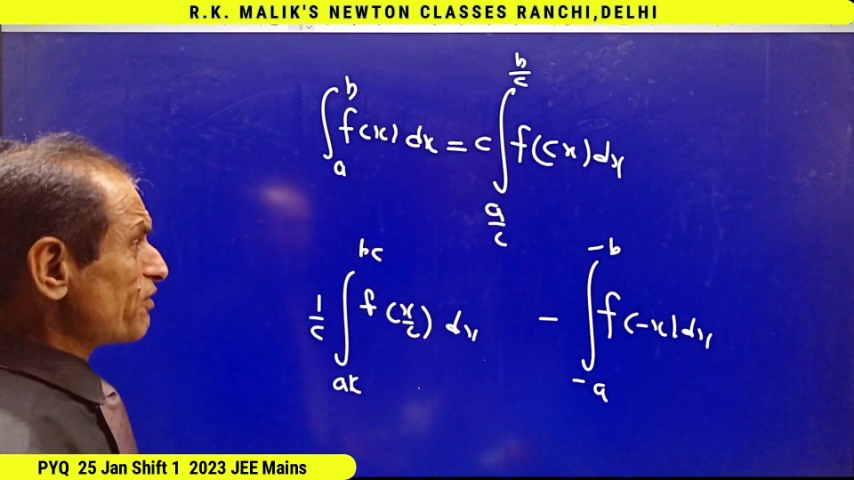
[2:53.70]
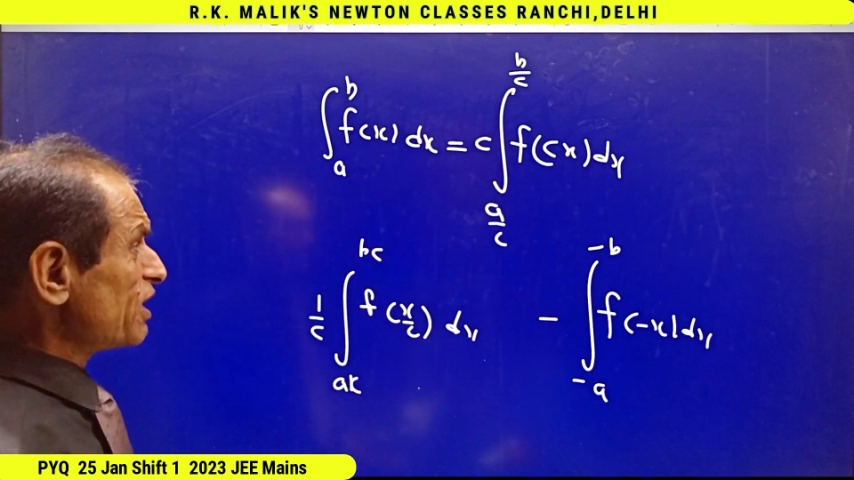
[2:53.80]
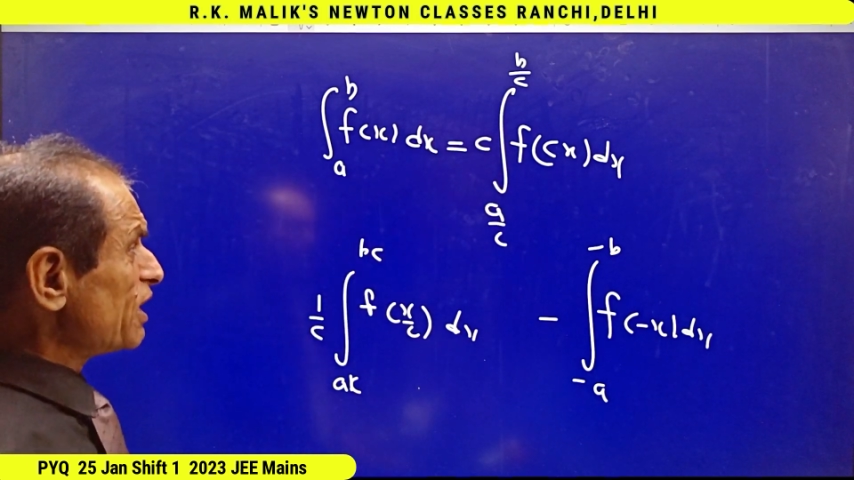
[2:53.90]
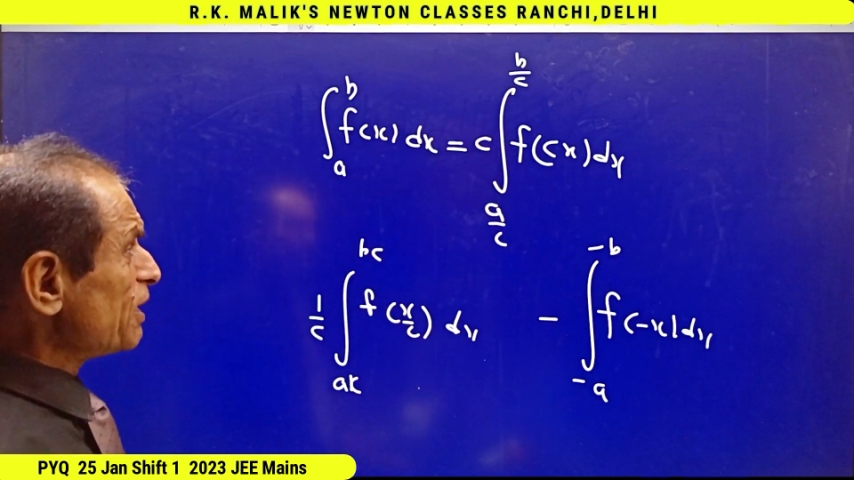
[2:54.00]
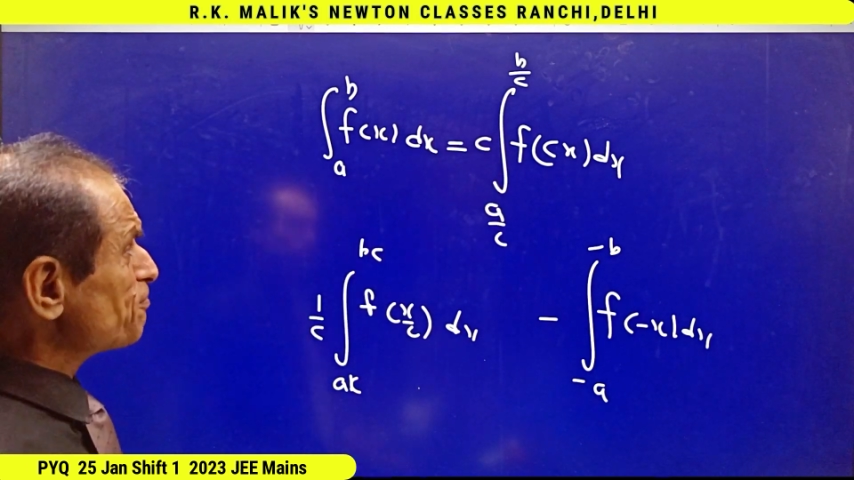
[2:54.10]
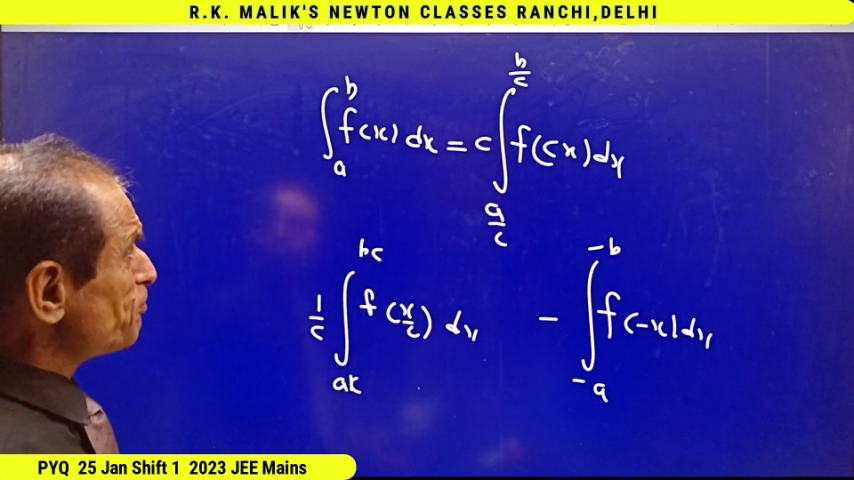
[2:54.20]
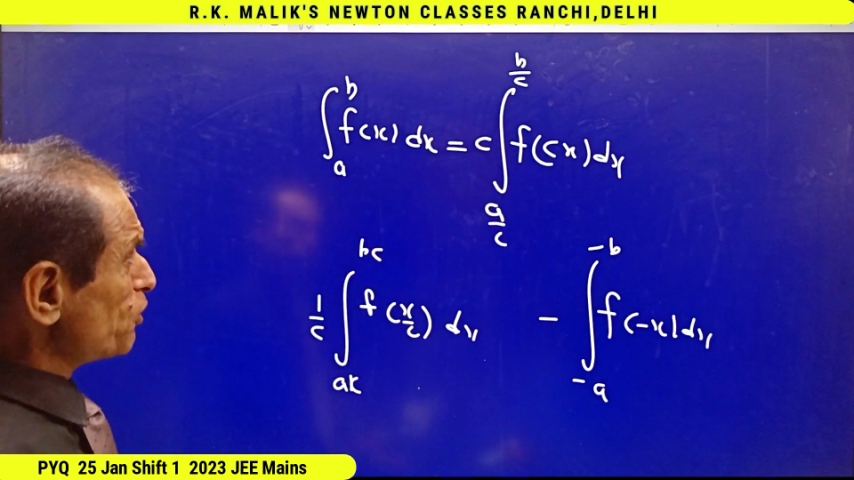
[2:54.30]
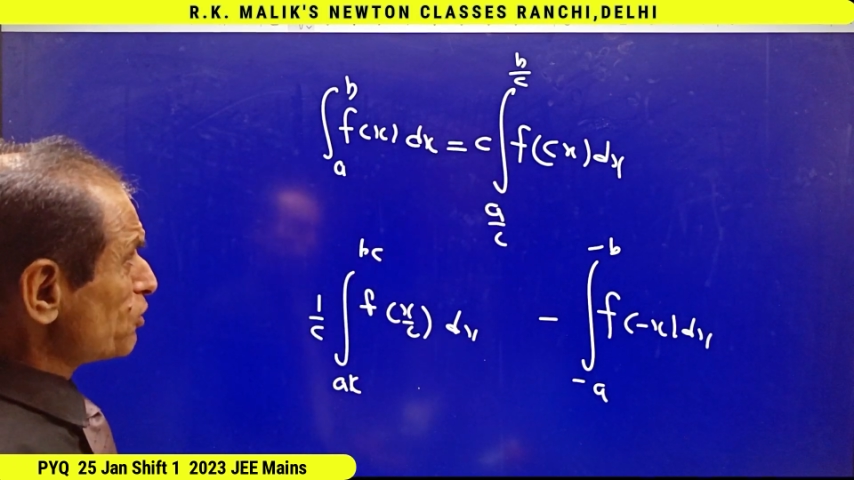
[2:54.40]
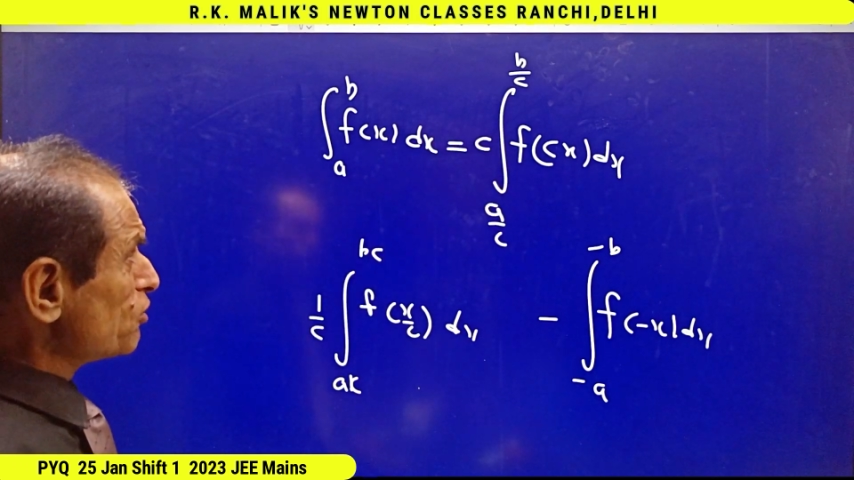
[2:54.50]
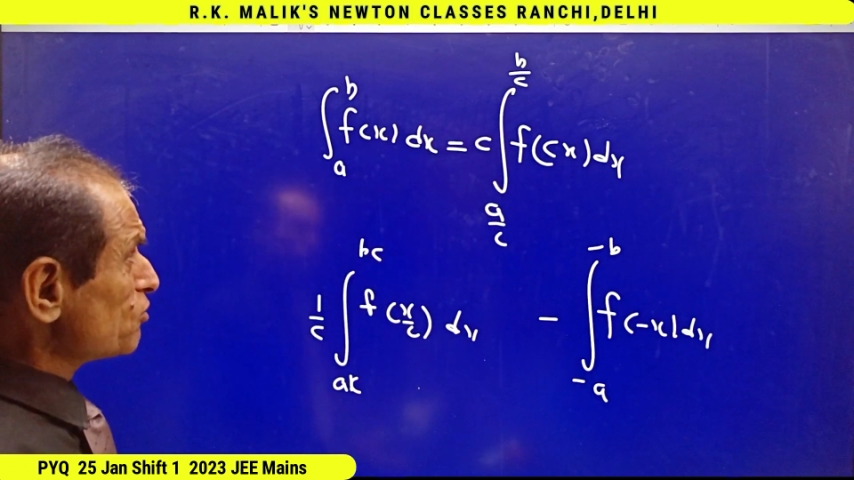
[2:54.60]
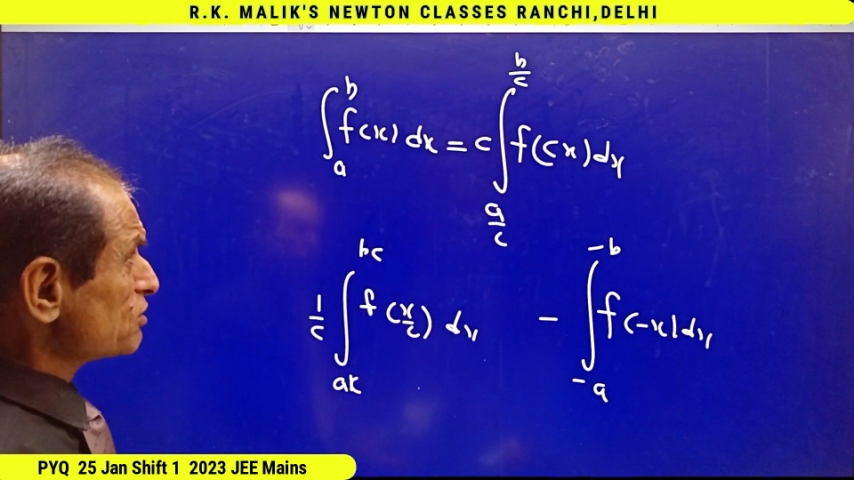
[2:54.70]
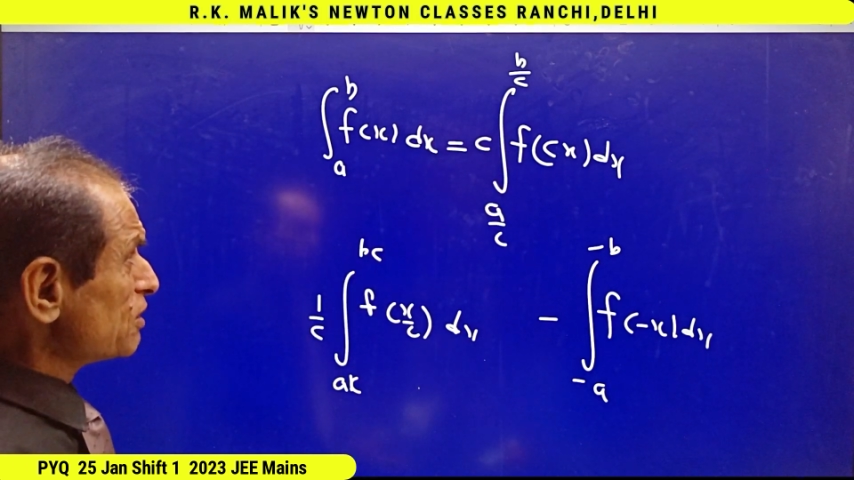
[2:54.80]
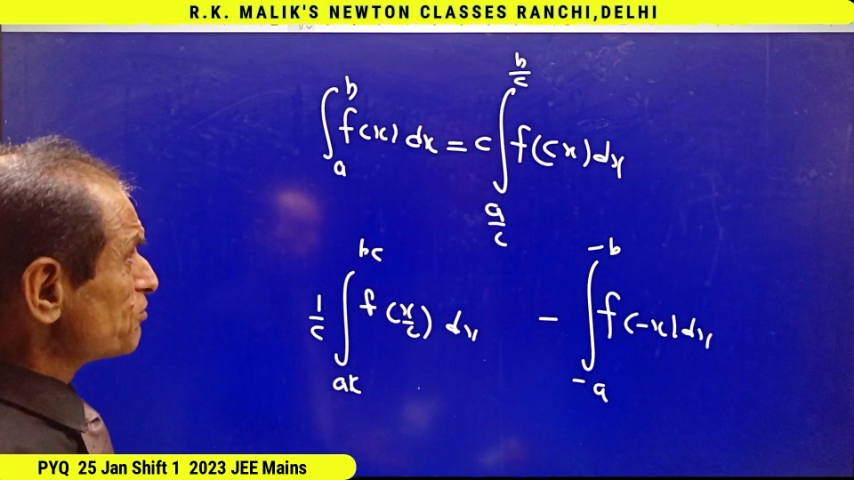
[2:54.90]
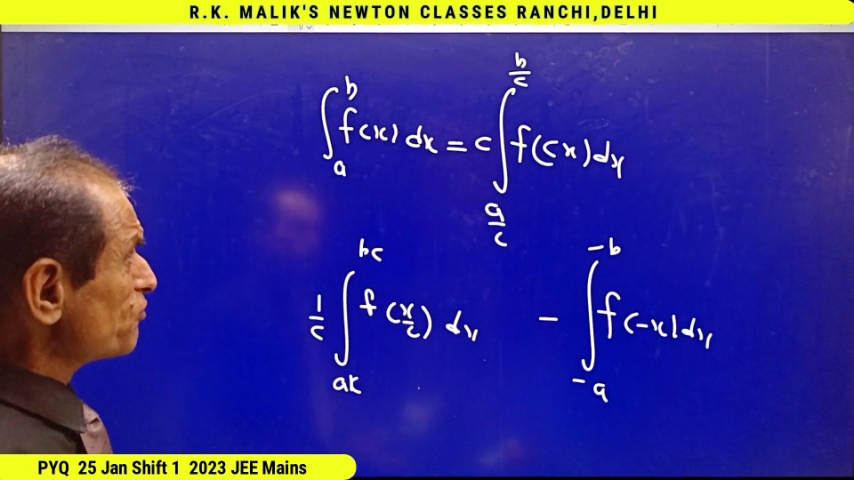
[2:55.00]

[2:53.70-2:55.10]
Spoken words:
are very important concepts,